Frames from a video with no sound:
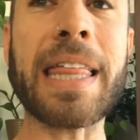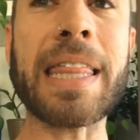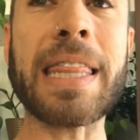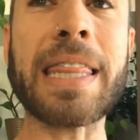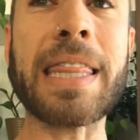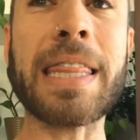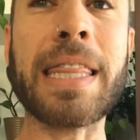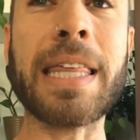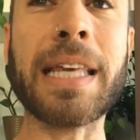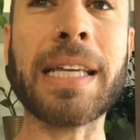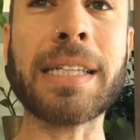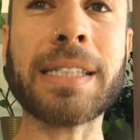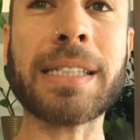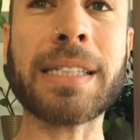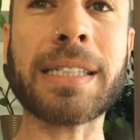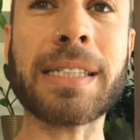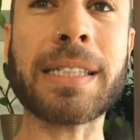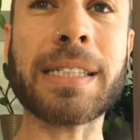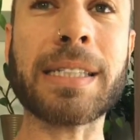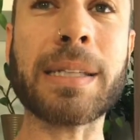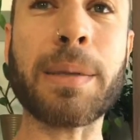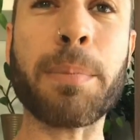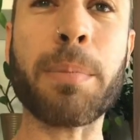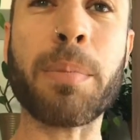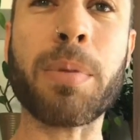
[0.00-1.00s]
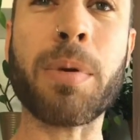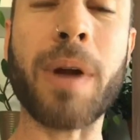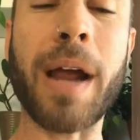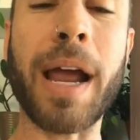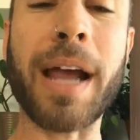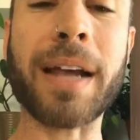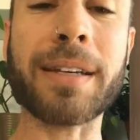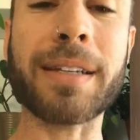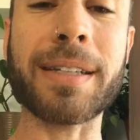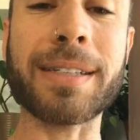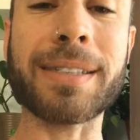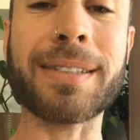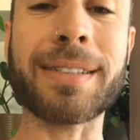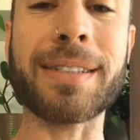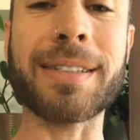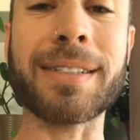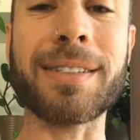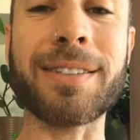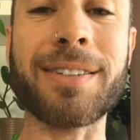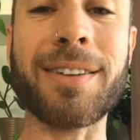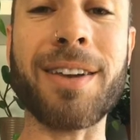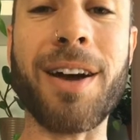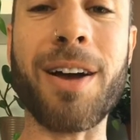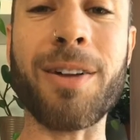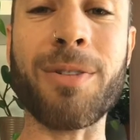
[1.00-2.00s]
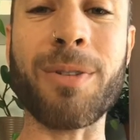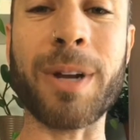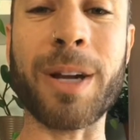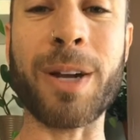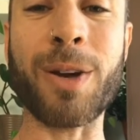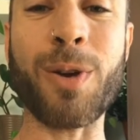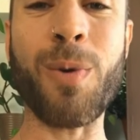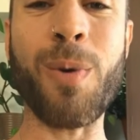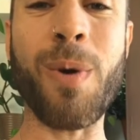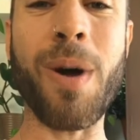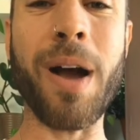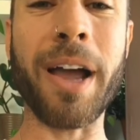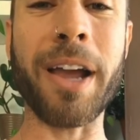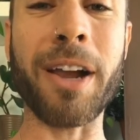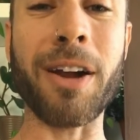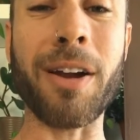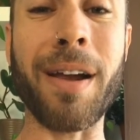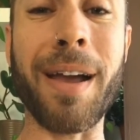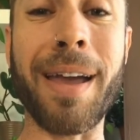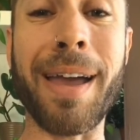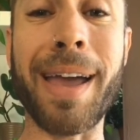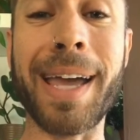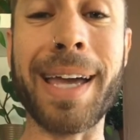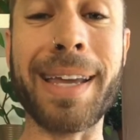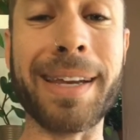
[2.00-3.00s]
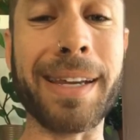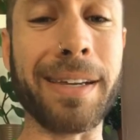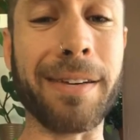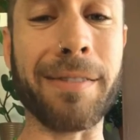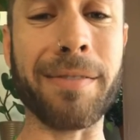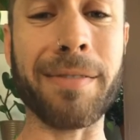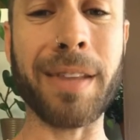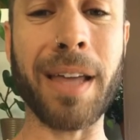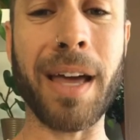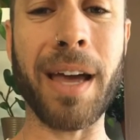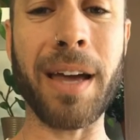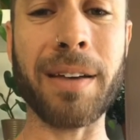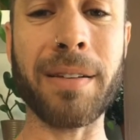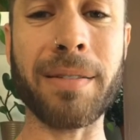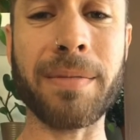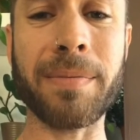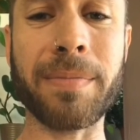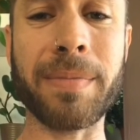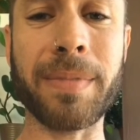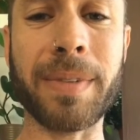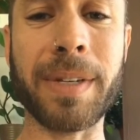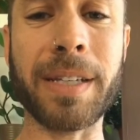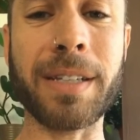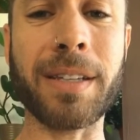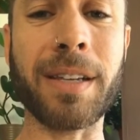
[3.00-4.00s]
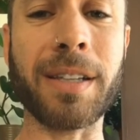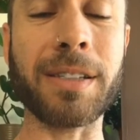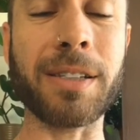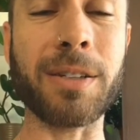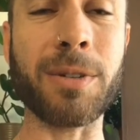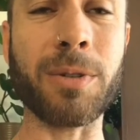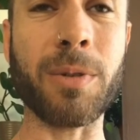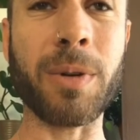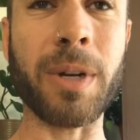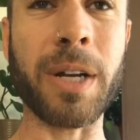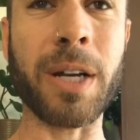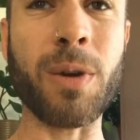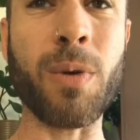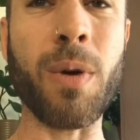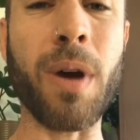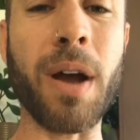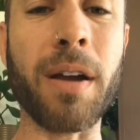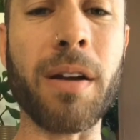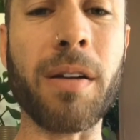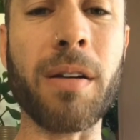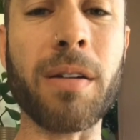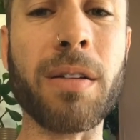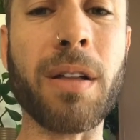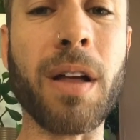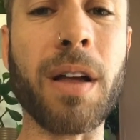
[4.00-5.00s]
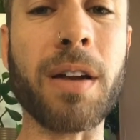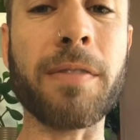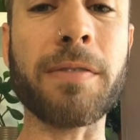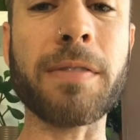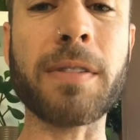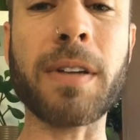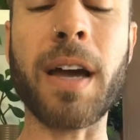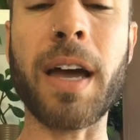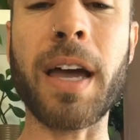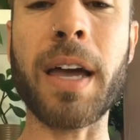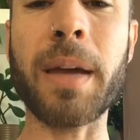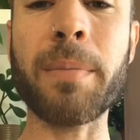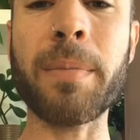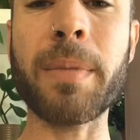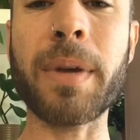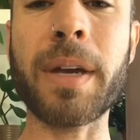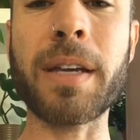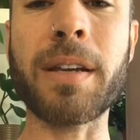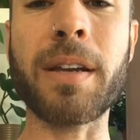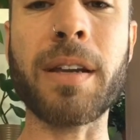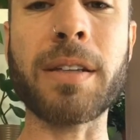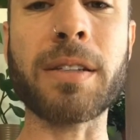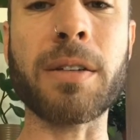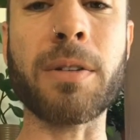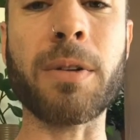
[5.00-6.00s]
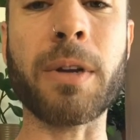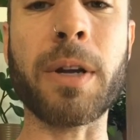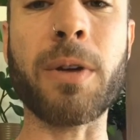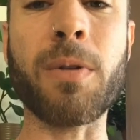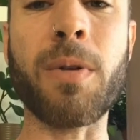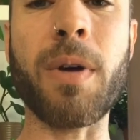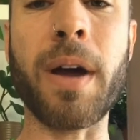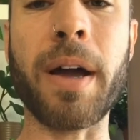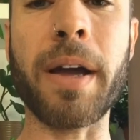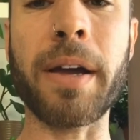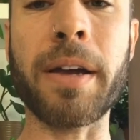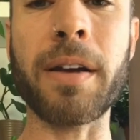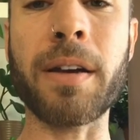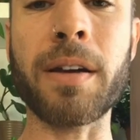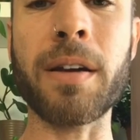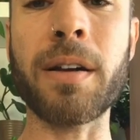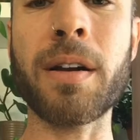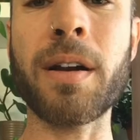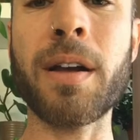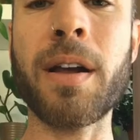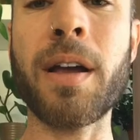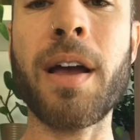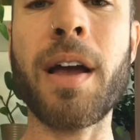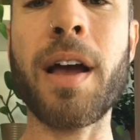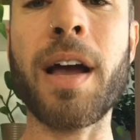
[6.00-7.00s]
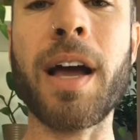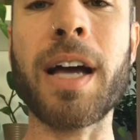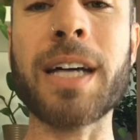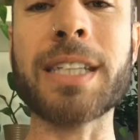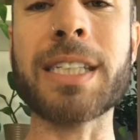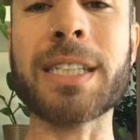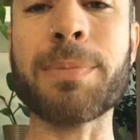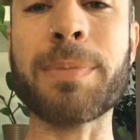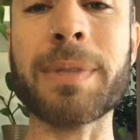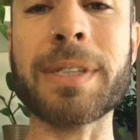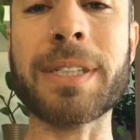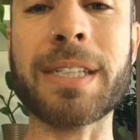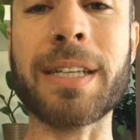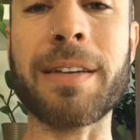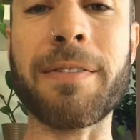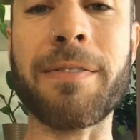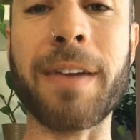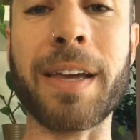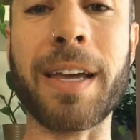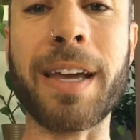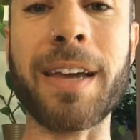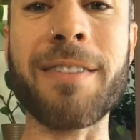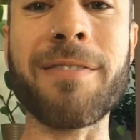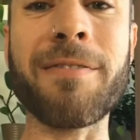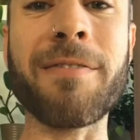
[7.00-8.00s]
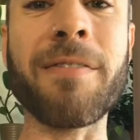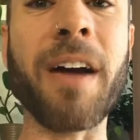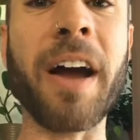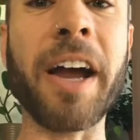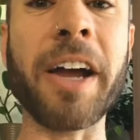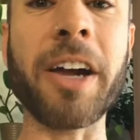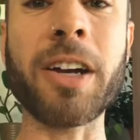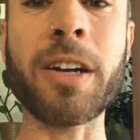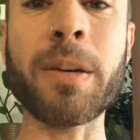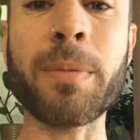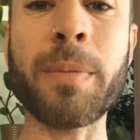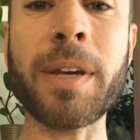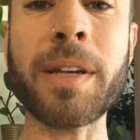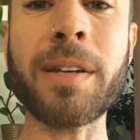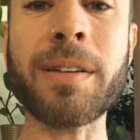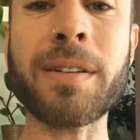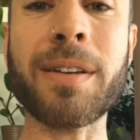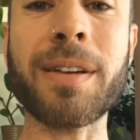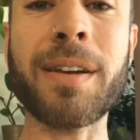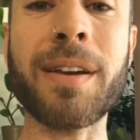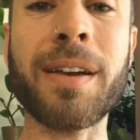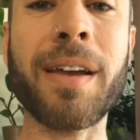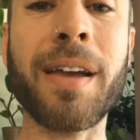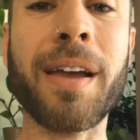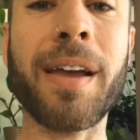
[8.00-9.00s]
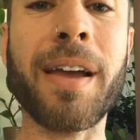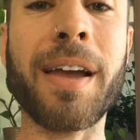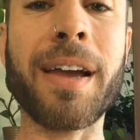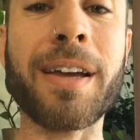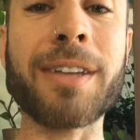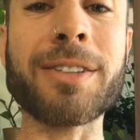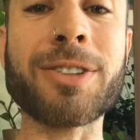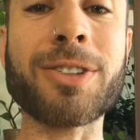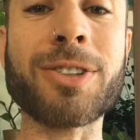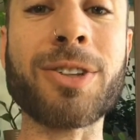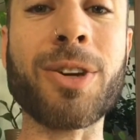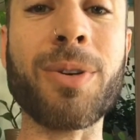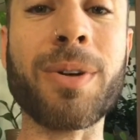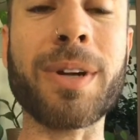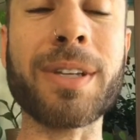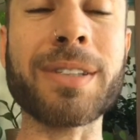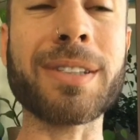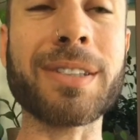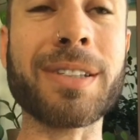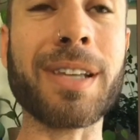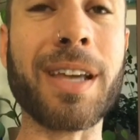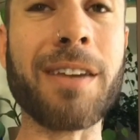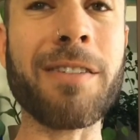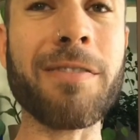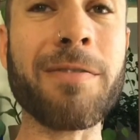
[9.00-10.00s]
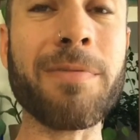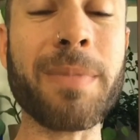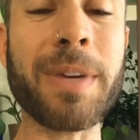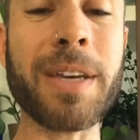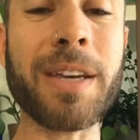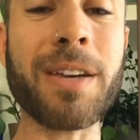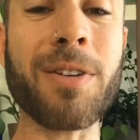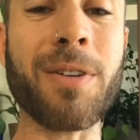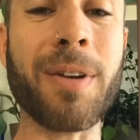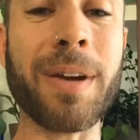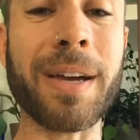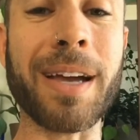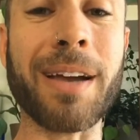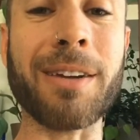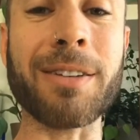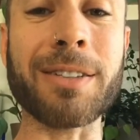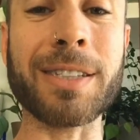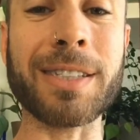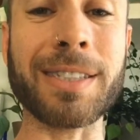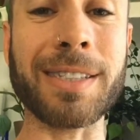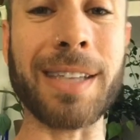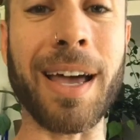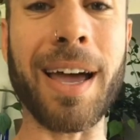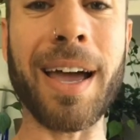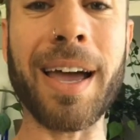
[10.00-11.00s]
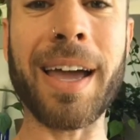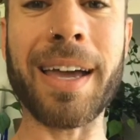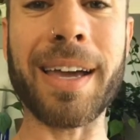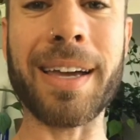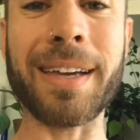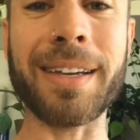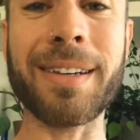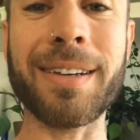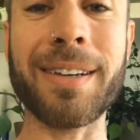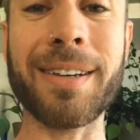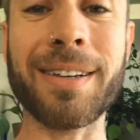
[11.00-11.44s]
this practice does not require any of that. It doesn't require a lot of time. It doesn't require a specific environment. And so instead of me going outside